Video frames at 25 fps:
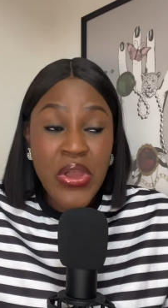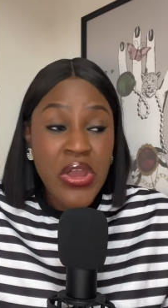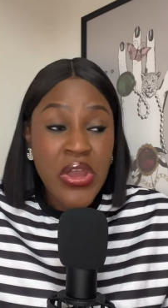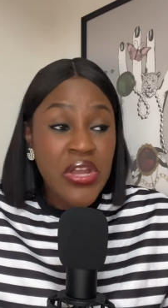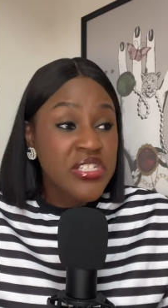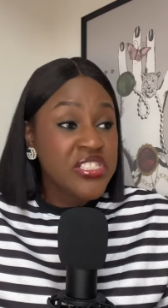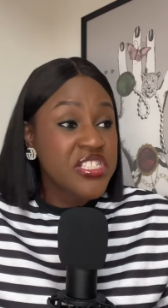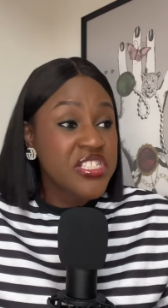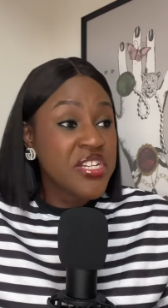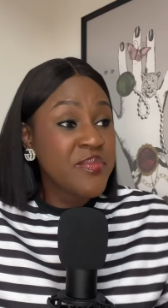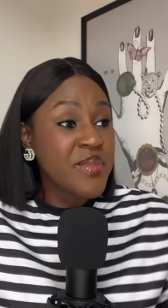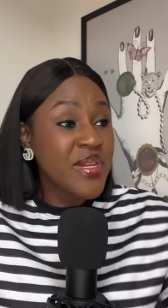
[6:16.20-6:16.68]

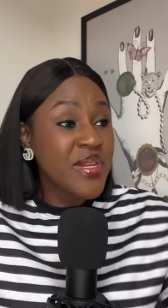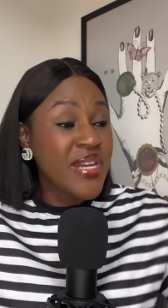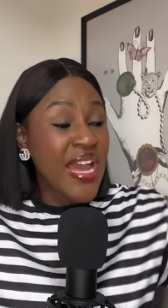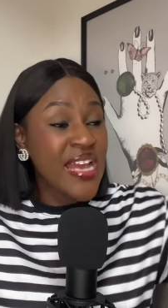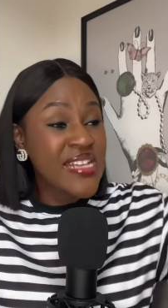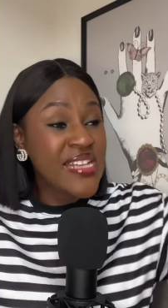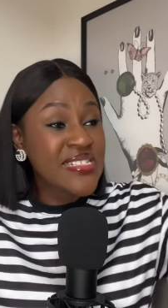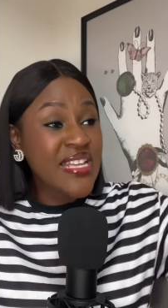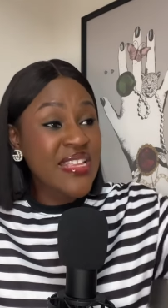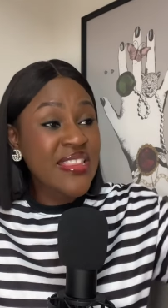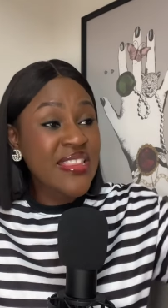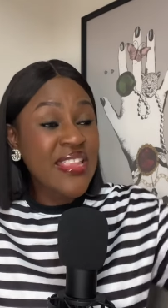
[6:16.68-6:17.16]
jimmy that
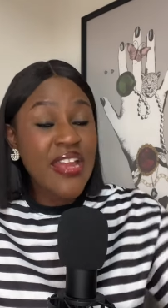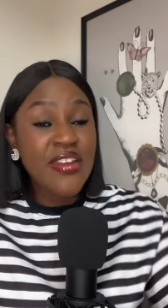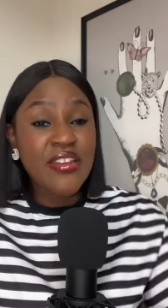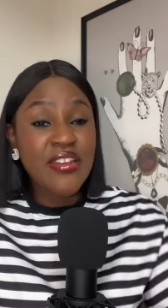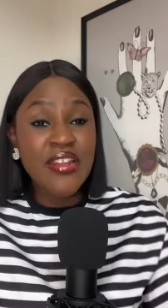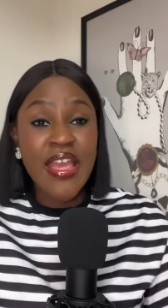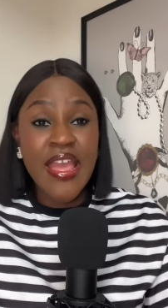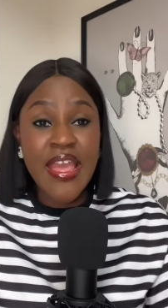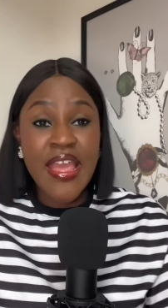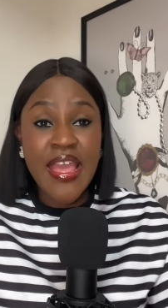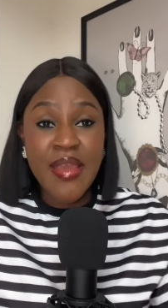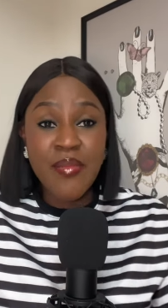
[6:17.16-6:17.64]
has entered
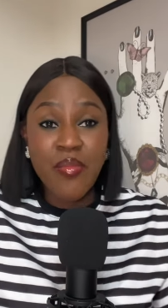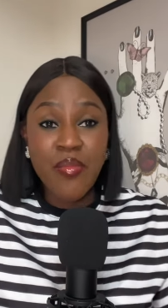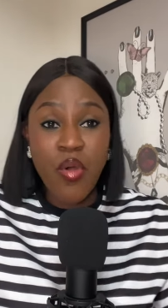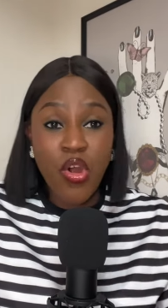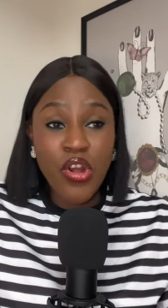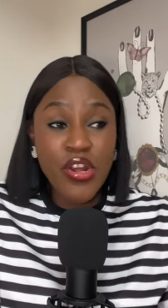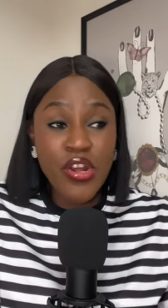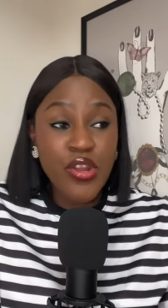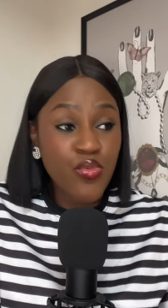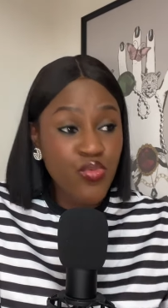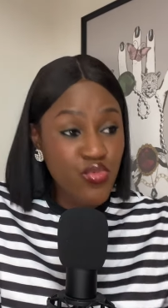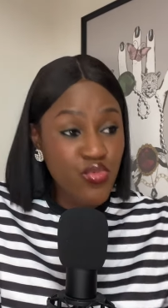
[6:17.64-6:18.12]
um,
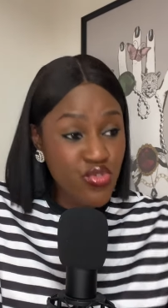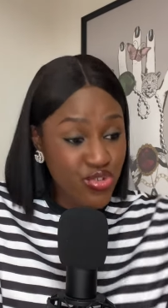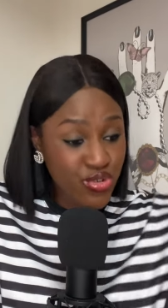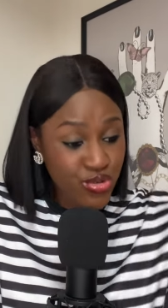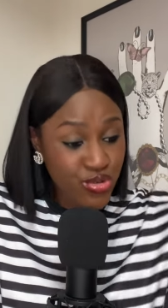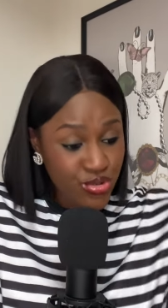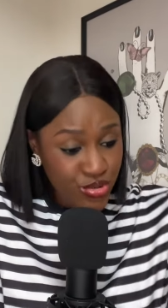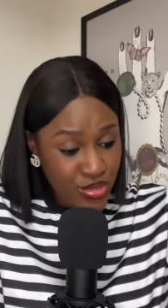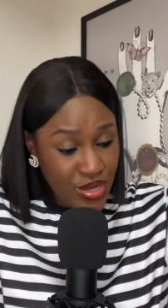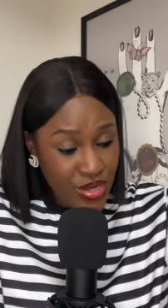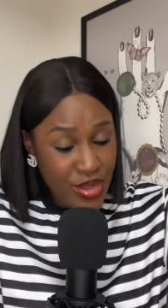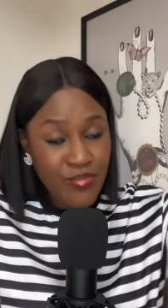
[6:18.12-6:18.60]
hollywood
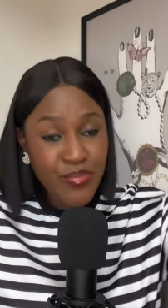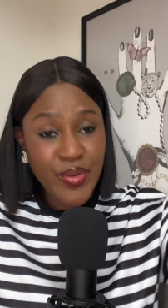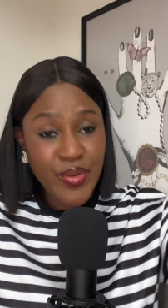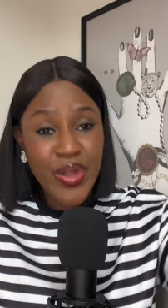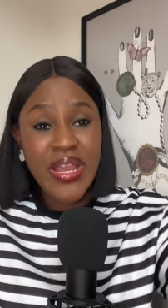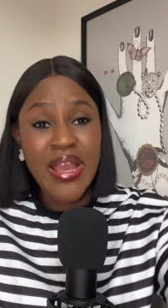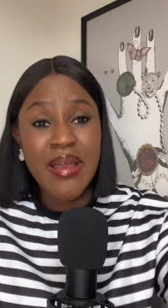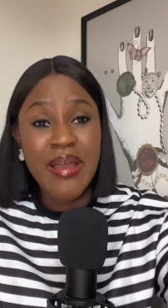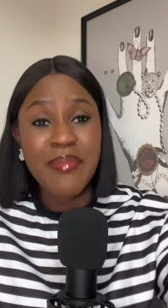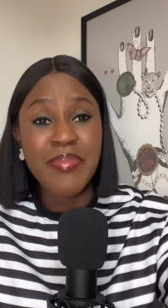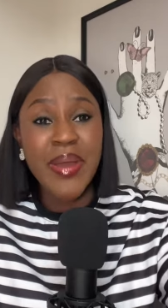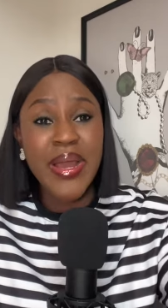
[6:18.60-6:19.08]
then
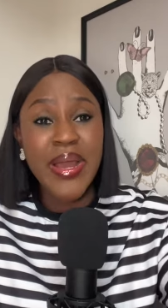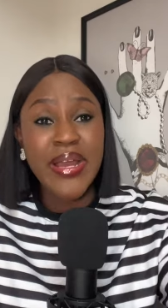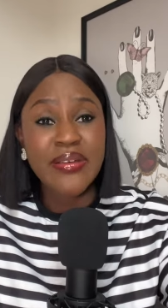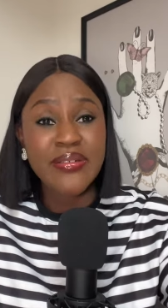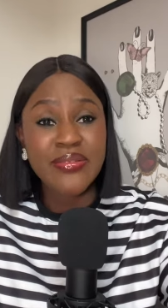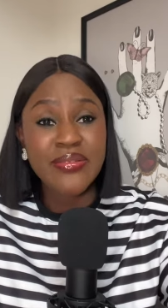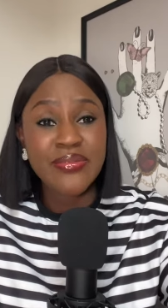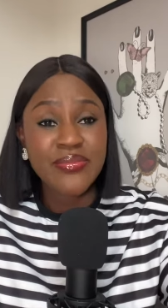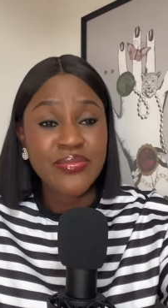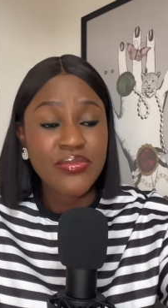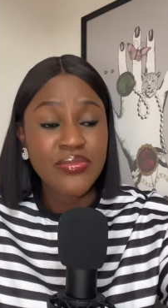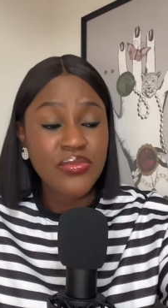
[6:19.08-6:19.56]
bring them back
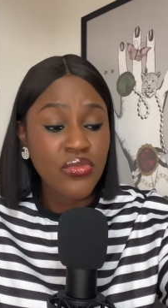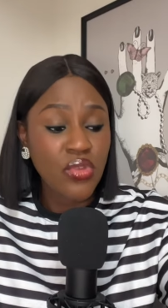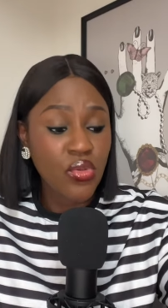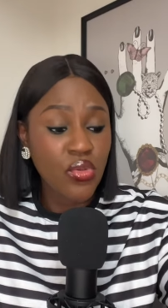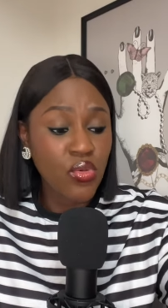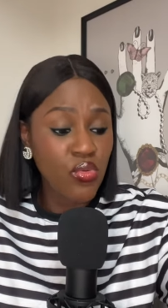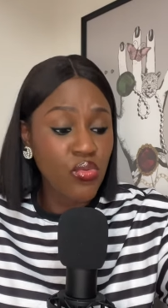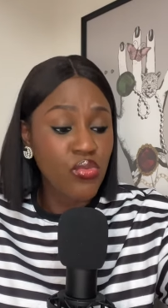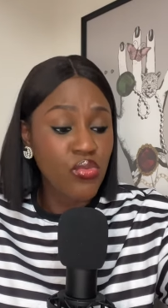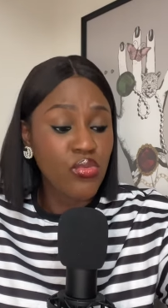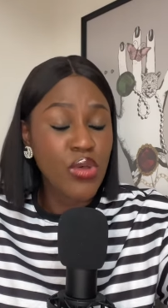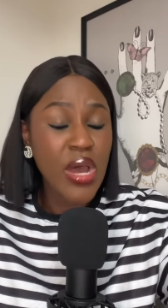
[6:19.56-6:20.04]

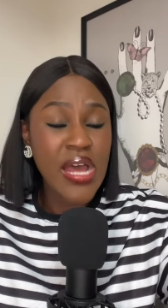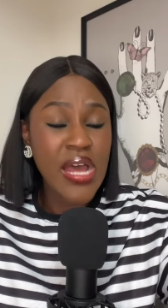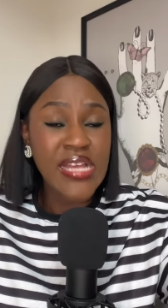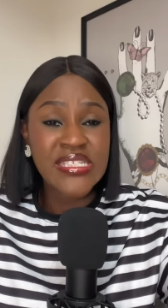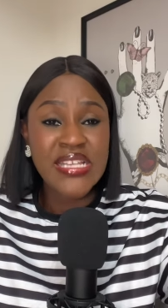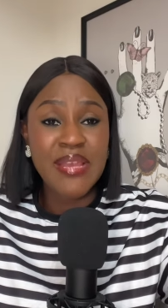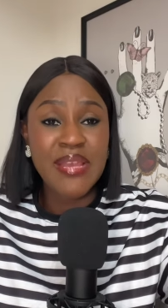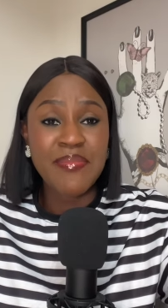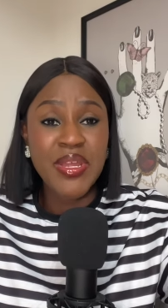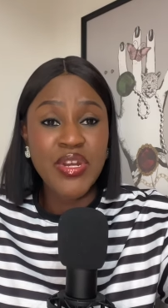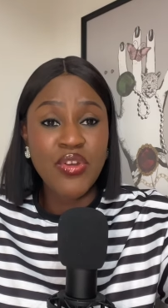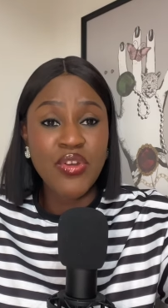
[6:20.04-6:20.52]
to
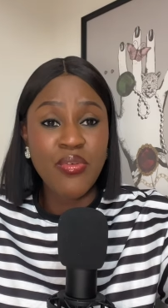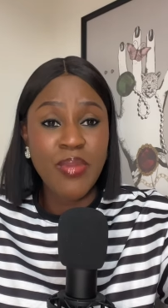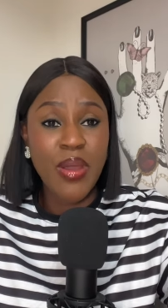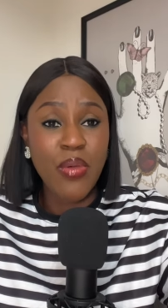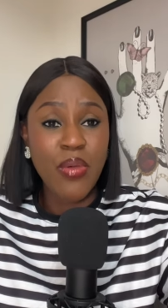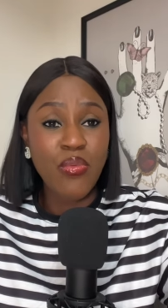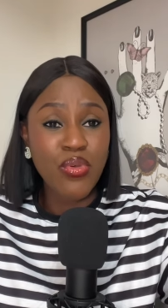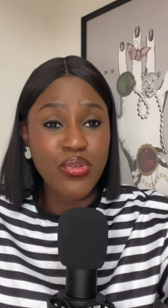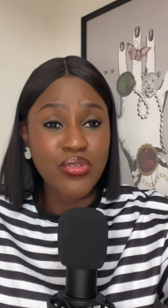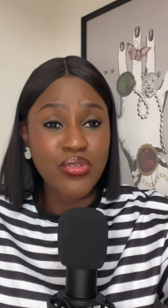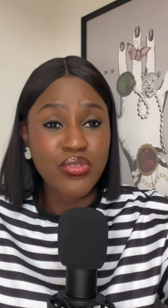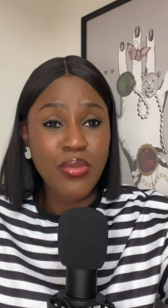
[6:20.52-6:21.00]
assignment number
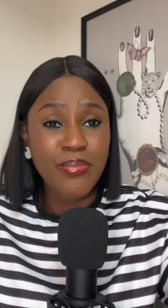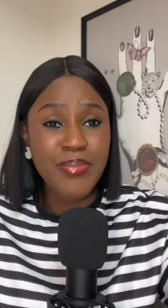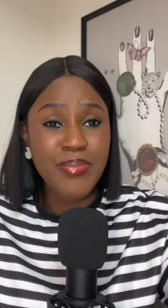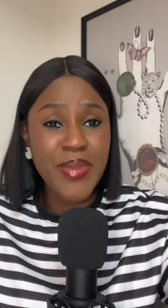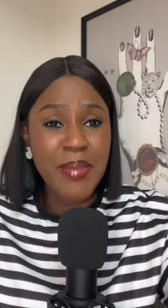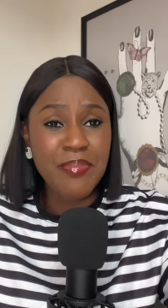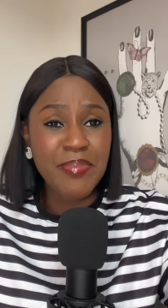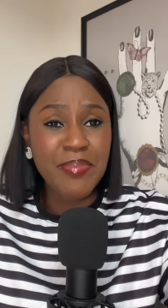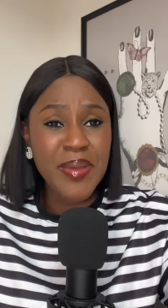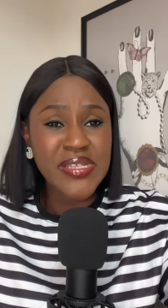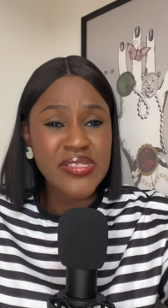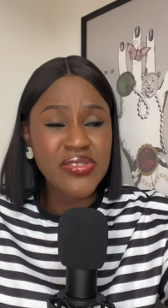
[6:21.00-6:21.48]
one to be
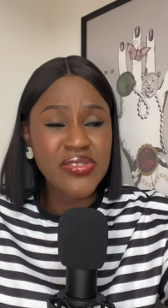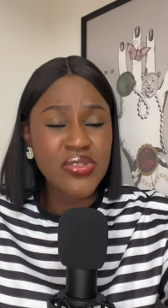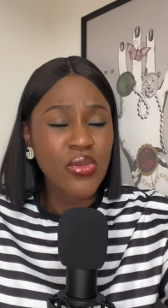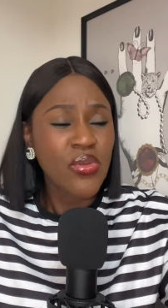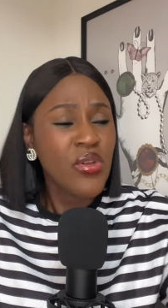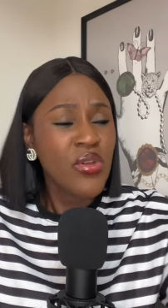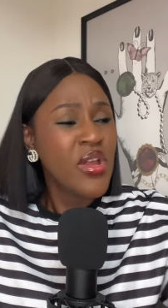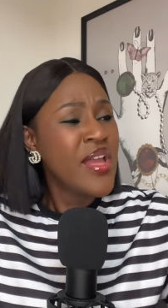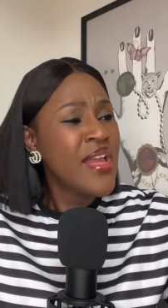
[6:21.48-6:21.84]
a pastor